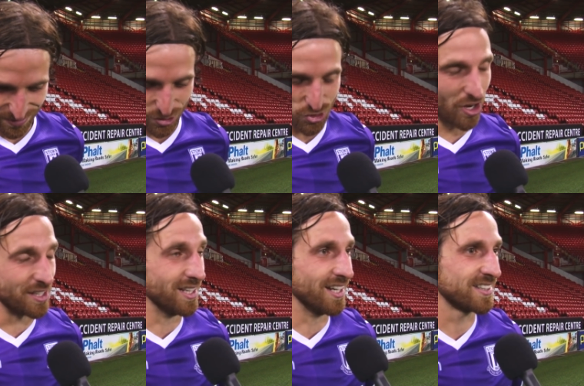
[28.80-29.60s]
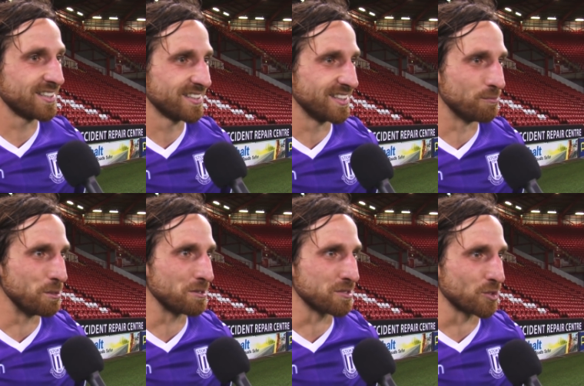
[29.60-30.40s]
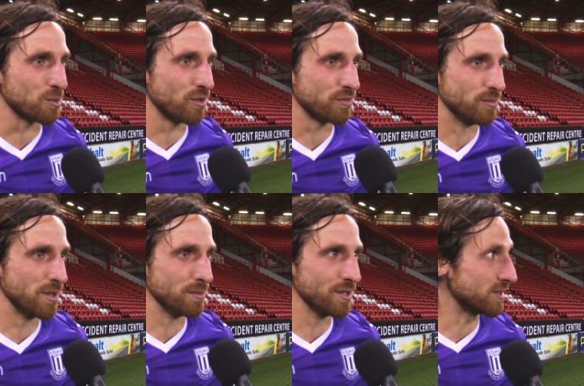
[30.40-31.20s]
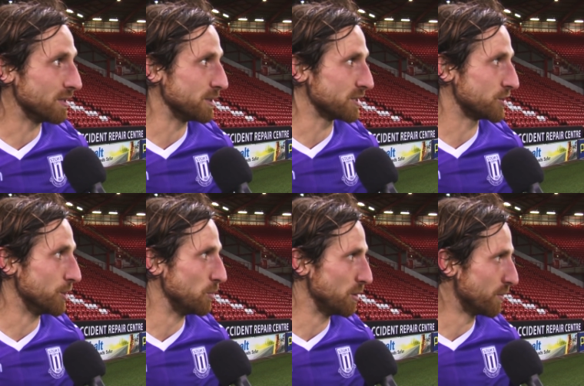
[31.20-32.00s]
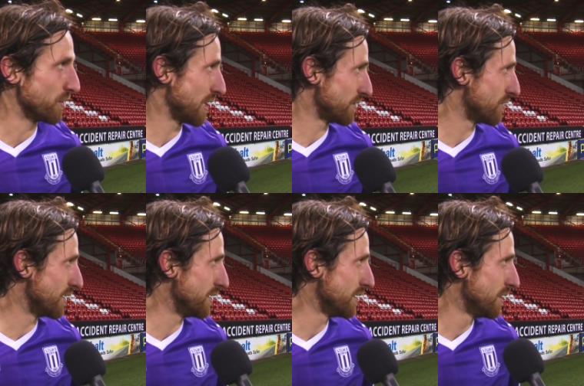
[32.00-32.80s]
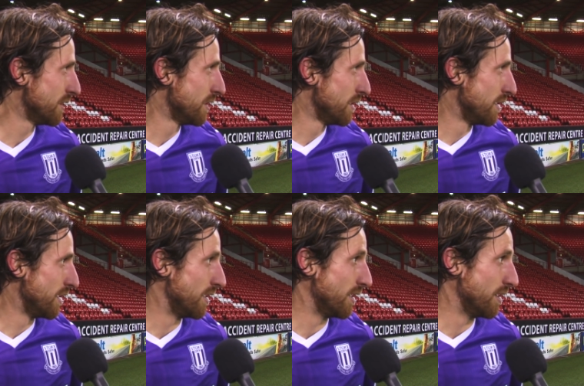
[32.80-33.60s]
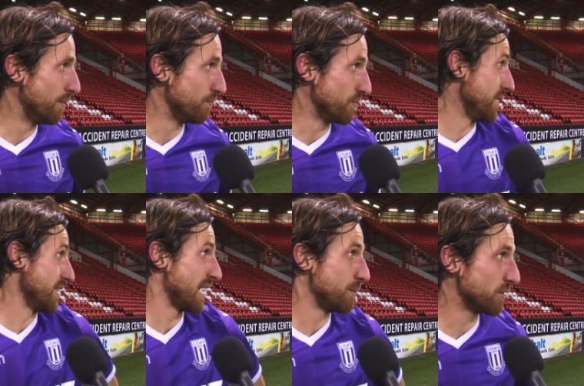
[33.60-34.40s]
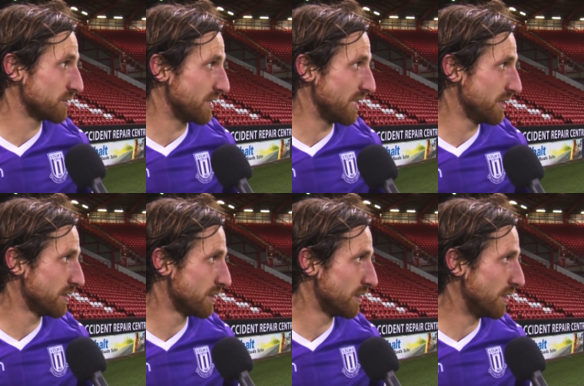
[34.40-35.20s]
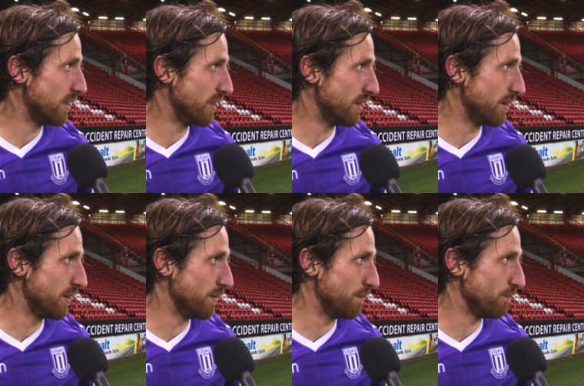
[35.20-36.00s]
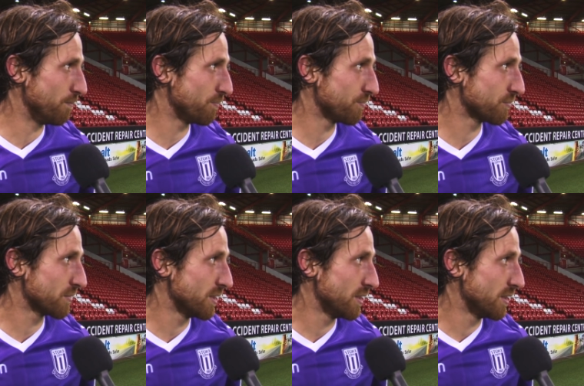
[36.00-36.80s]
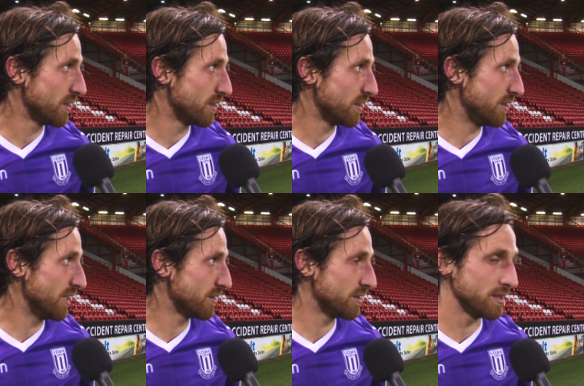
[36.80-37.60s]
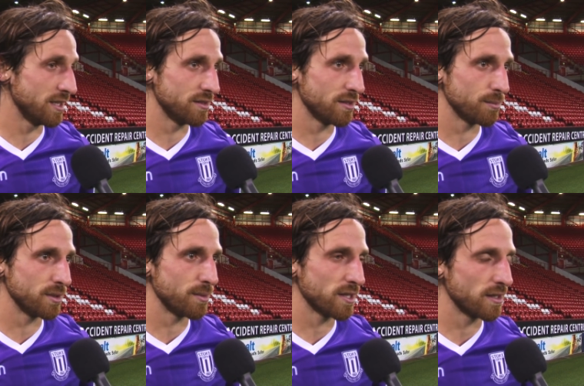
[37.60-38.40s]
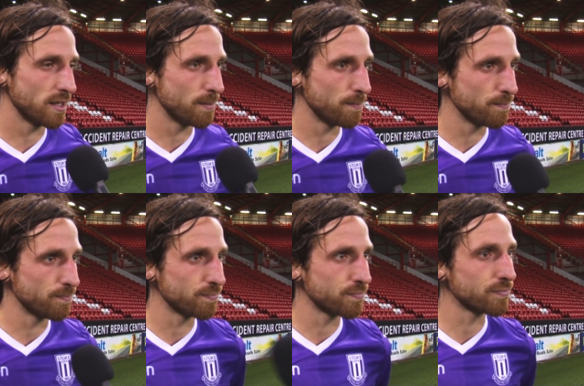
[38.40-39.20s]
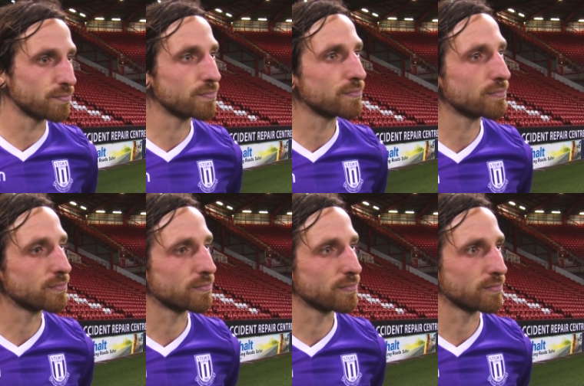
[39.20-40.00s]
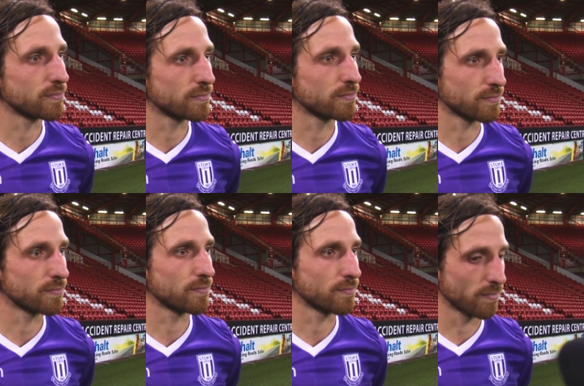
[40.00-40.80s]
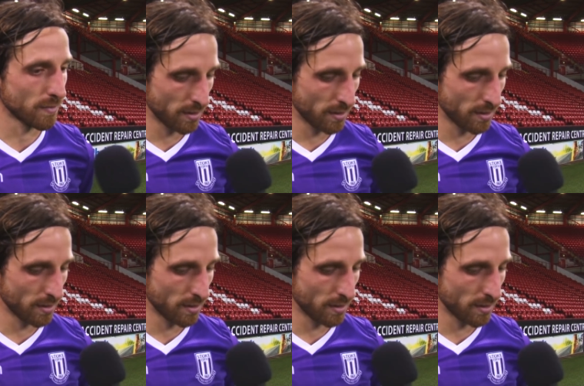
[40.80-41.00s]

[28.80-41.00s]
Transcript: you try your luck when it doesn't come off, you maybe look a bit stupid. But thankfully, um, it came off today. Um, yeah, and it ended up in the back of the net. And it was a great strike as well, wasn't it?